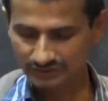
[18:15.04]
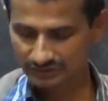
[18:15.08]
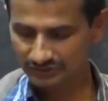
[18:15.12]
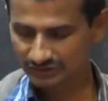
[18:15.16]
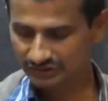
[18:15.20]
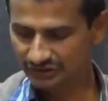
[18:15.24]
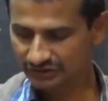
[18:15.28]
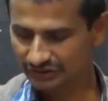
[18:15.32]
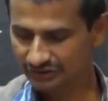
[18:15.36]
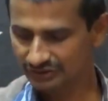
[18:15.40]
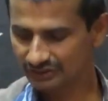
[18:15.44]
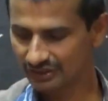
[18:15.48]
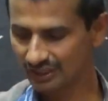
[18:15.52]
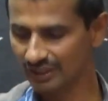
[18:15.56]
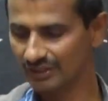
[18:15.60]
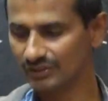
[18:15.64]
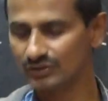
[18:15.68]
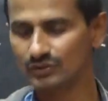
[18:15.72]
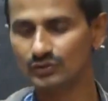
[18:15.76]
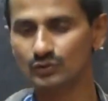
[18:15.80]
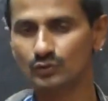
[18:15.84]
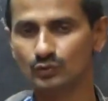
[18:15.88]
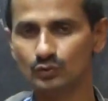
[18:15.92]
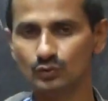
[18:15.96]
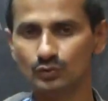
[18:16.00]
He
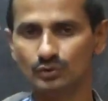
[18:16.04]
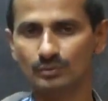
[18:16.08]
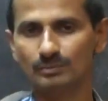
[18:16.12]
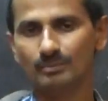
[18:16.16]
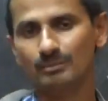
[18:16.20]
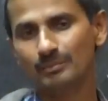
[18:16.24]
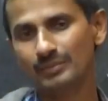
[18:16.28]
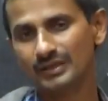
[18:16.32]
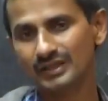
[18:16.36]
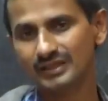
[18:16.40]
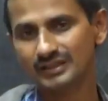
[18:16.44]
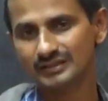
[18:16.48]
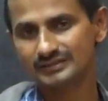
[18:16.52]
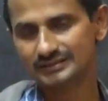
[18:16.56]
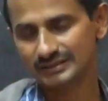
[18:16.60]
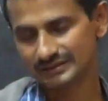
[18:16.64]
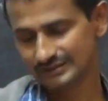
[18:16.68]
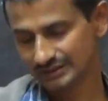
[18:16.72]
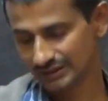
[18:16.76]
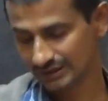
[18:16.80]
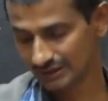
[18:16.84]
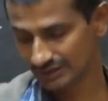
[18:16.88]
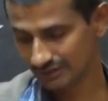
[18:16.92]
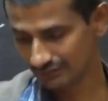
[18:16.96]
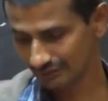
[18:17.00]
tried to bring
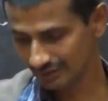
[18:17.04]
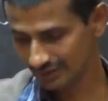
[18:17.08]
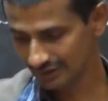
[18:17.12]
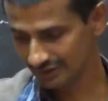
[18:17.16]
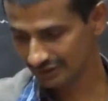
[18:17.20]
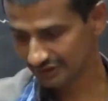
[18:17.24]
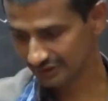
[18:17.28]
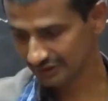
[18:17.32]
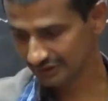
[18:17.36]
such a equal